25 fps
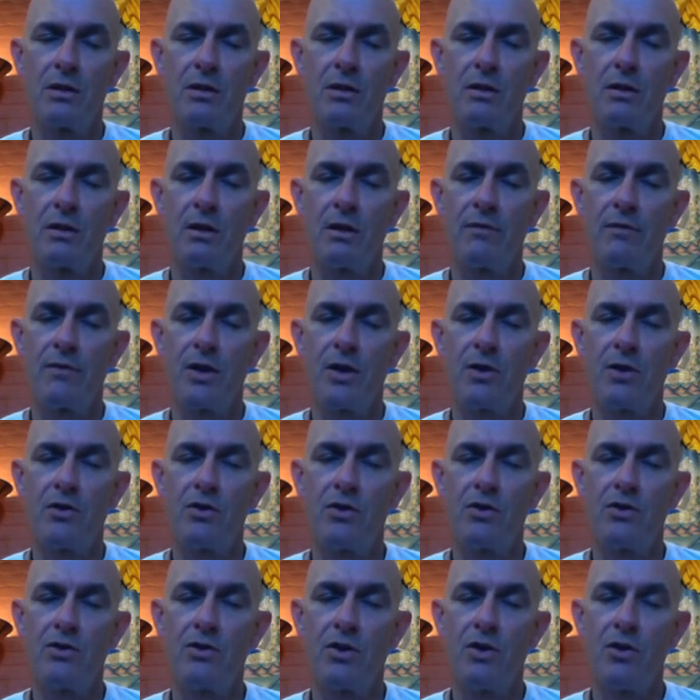If there is
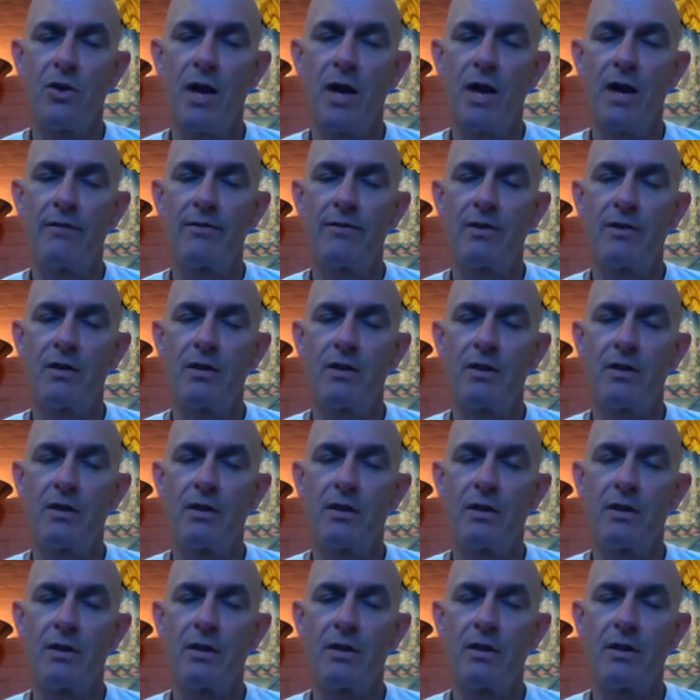no effort,
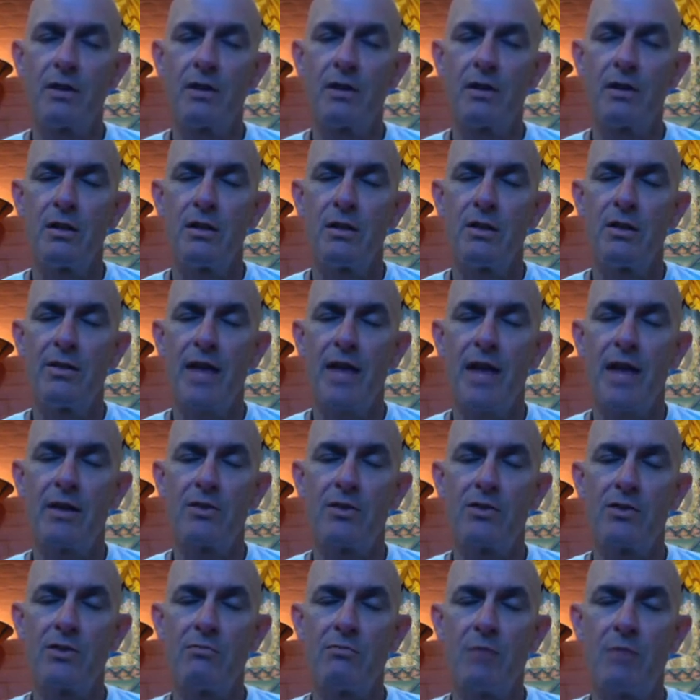that is
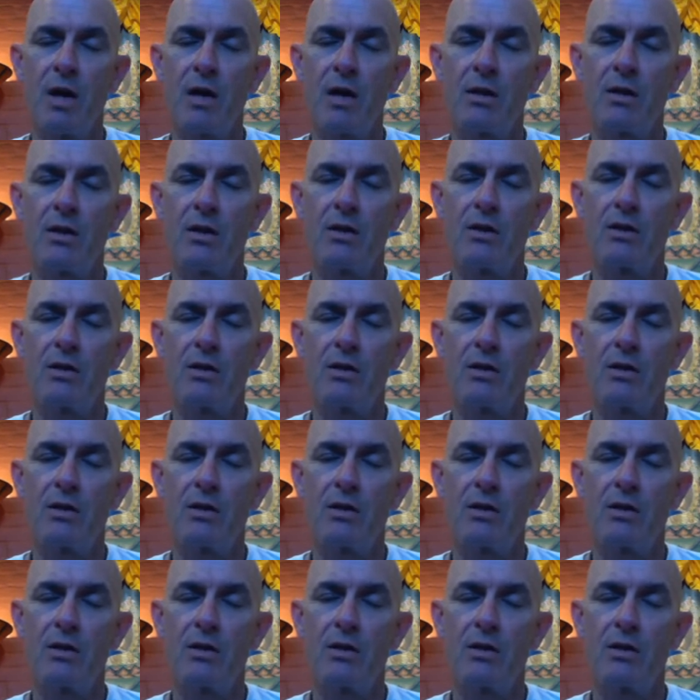the monarch